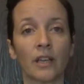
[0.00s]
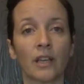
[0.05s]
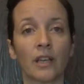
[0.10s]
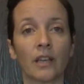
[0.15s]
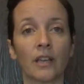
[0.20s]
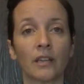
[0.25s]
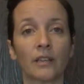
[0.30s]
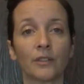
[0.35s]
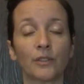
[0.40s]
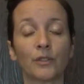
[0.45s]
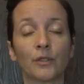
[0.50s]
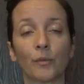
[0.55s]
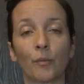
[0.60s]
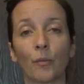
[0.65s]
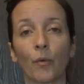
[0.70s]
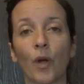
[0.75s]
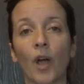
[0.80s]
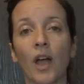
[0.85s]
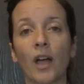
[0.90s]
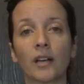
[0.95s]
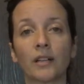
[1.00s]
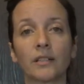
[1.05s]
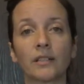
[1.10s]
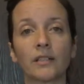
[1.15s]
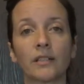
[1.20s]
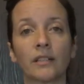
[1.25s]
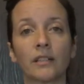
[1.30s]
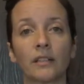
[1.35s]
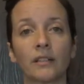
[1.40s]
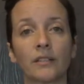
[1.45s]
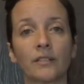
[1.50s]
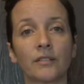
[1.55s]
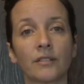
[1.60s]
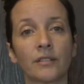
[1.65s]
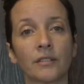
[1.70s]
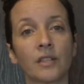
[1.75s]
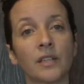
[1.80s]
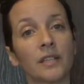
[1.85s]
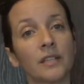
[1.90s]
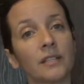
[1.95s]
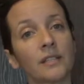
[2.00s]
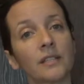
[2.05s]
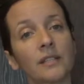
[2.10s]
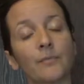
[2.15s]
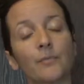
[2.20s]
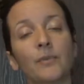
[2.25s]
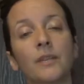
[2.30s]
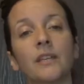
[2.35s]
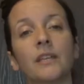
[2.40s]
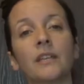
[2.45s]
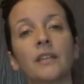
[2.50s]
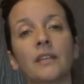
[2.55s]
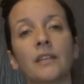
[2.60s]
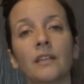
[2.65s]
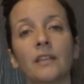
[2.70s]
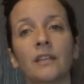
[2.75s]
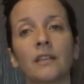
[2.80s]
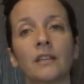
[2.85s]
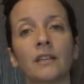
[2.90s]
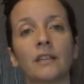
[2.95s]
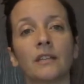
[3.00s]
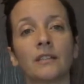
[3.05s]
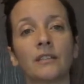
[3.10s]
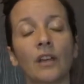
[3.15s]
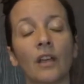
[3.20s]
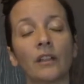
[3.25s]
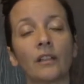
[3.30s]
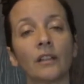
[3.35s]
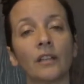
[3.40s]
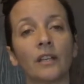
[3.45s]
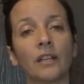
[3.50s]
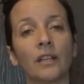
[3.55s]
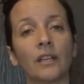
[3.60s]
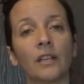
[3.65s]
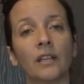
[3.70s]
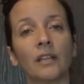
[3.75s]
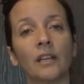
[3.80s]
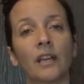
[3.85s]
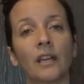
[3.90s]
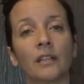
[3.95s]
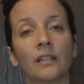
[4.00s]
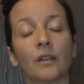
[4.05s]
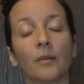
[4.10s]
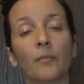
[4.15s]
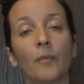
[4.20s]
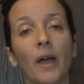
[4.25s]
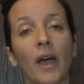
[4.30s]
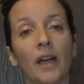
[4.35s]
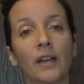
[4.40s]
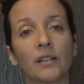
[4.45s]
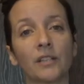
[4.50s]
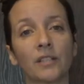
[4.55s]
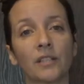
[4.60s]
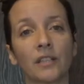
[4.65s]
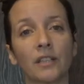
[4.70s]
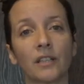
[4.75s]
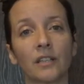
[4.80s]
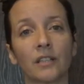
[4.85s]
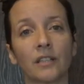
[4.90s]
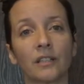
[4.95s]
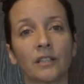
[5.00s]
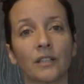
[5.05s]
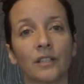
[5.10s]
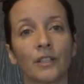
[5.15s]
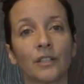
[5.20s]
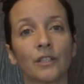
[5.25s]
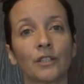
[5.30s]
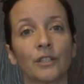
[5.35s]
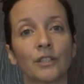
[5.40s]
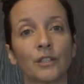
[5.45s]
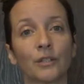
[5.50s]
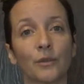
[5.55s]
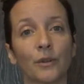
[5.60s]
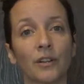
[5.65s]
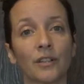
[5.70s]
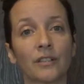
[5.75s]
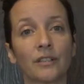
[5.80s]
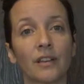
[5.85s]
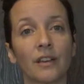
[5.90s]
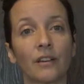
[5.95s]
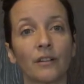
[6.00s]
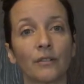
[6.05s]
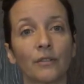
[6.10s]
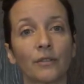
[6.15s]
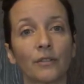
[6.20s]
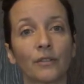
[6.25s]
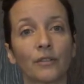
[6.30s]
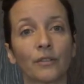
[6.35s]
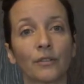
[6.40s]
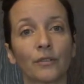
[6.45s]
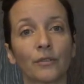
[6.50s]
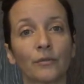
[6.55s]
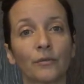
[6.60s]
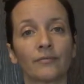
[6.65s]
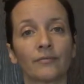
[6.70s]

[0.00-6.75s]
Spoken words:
and to practice speaking gently and compassionate to ourselves.